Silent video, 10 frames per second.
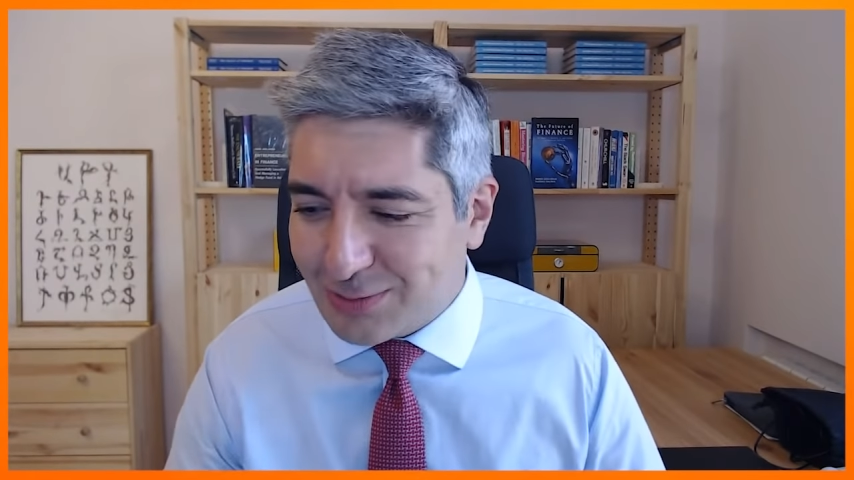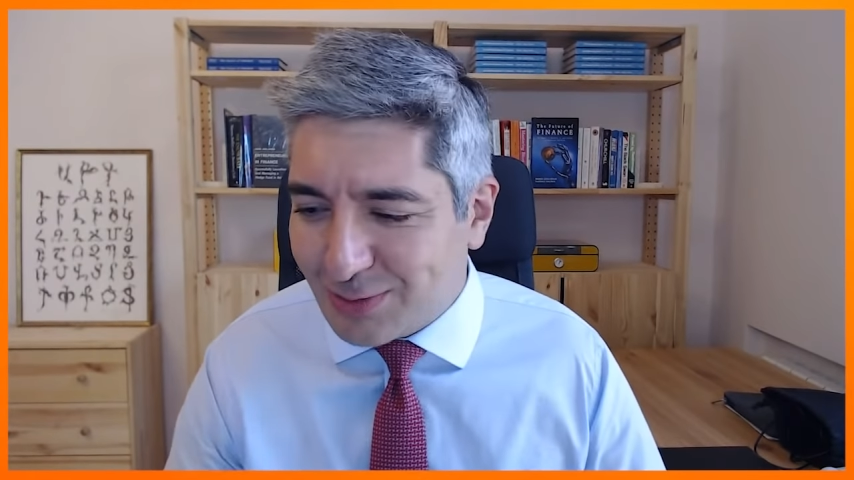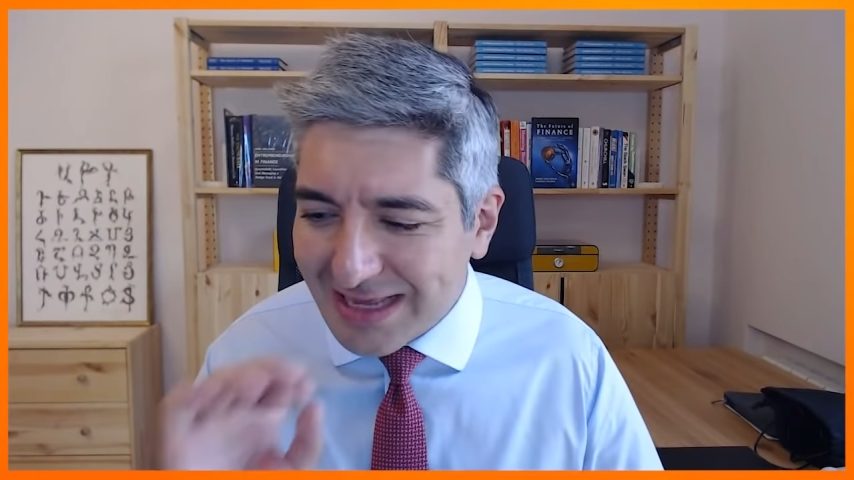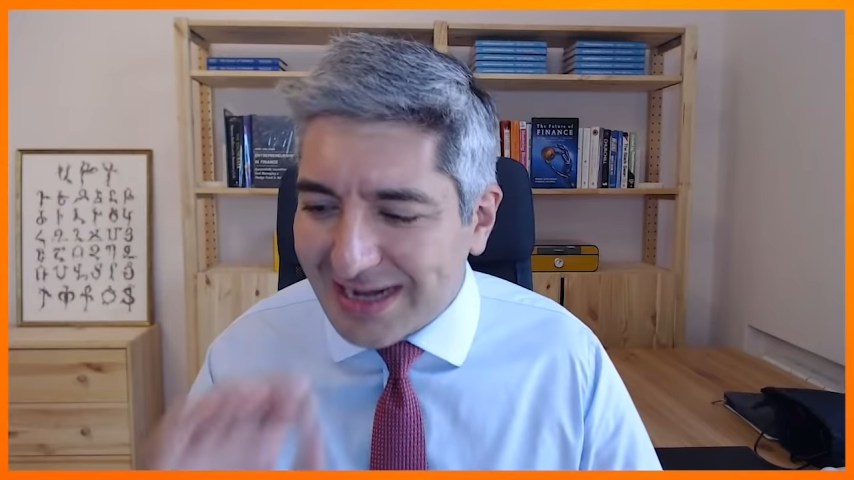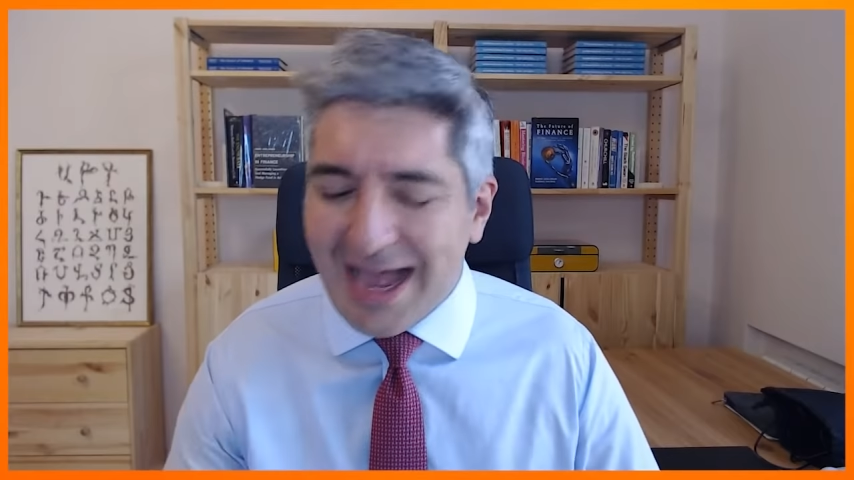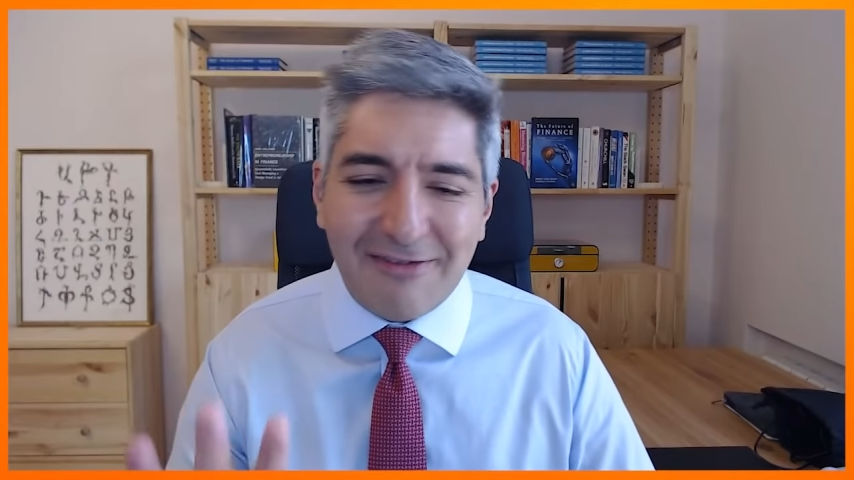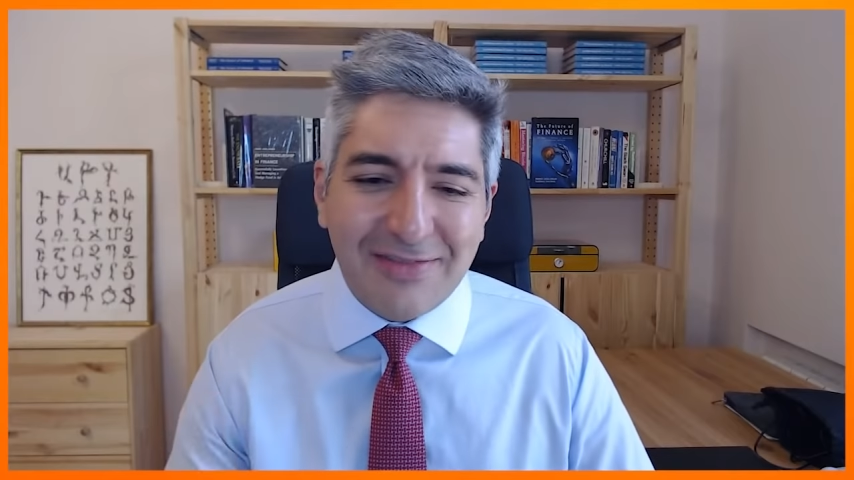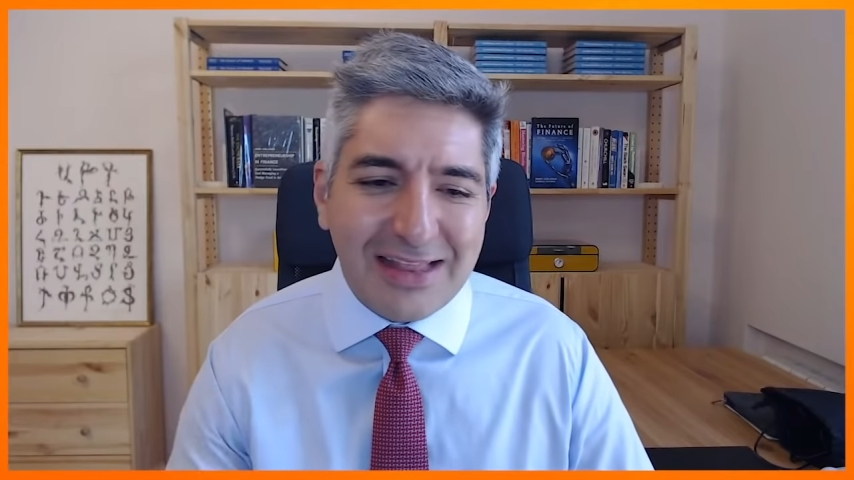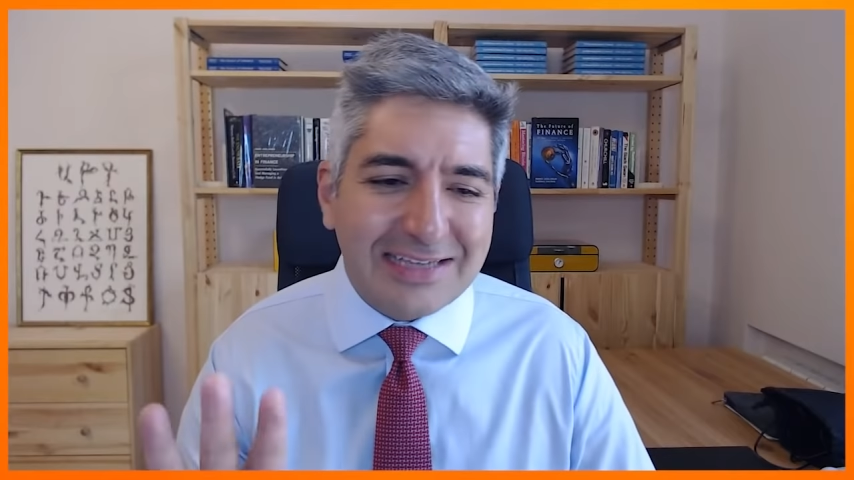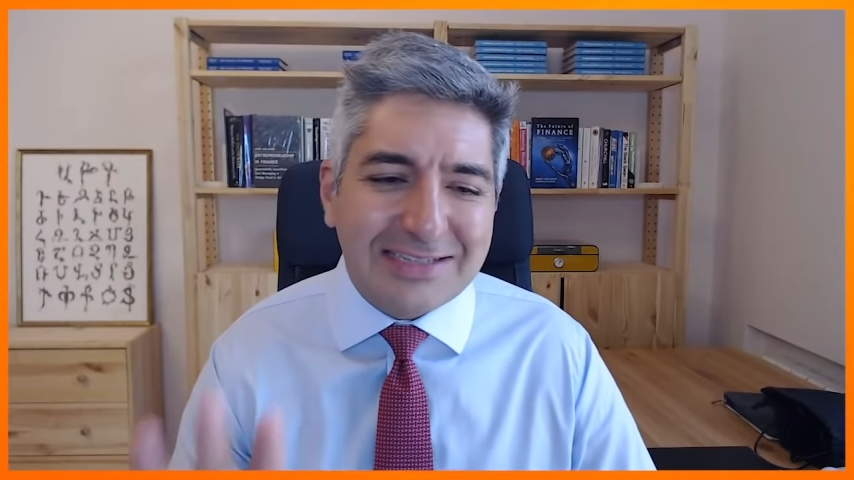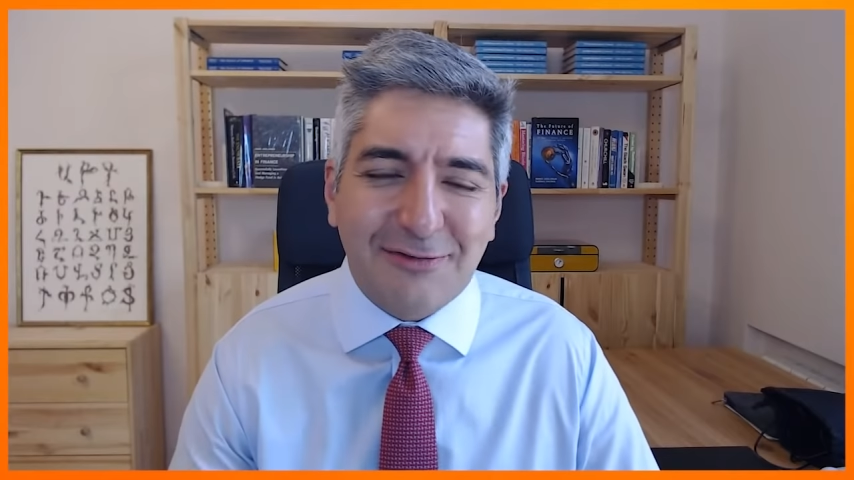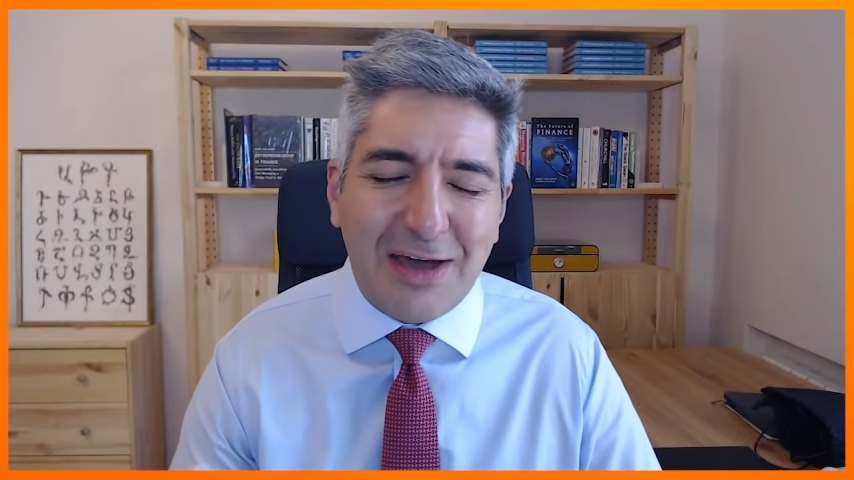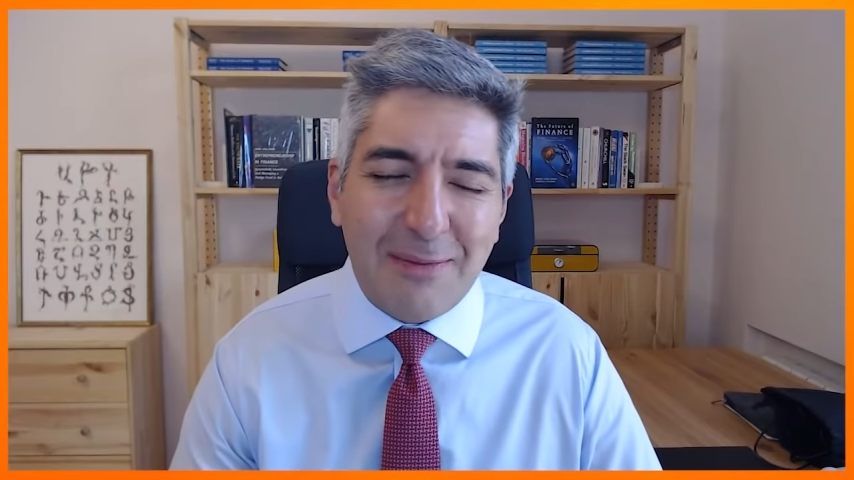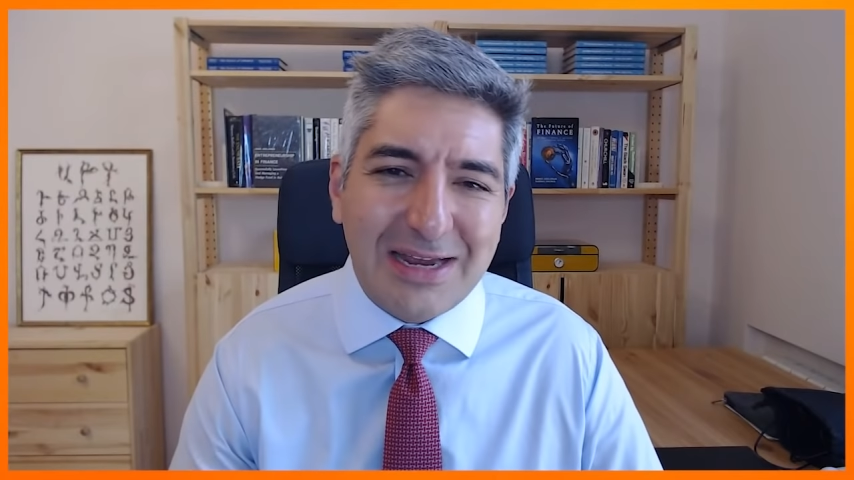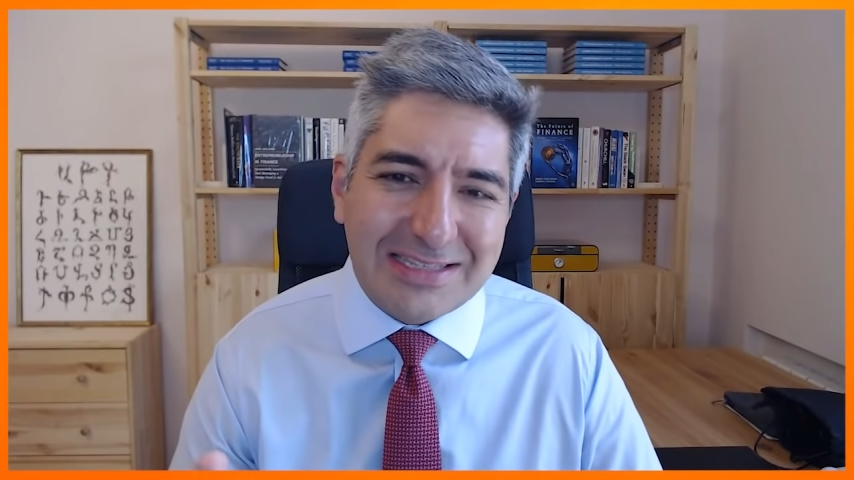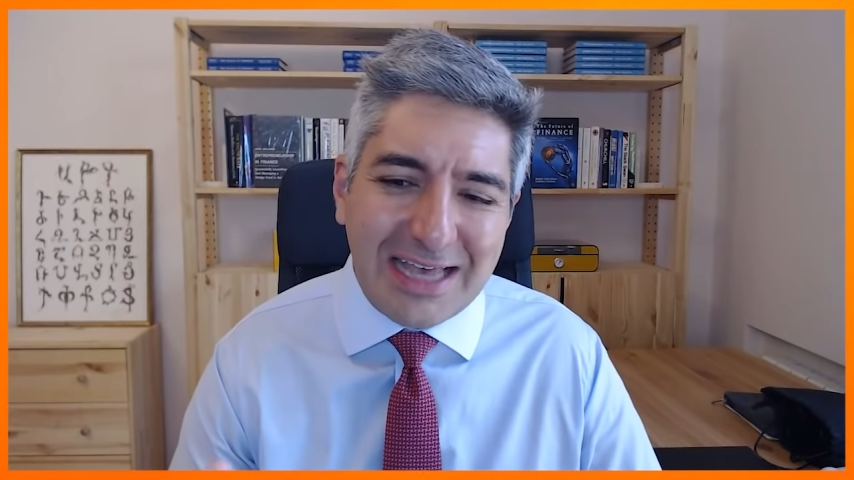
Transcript: we literally have less than 5 minutes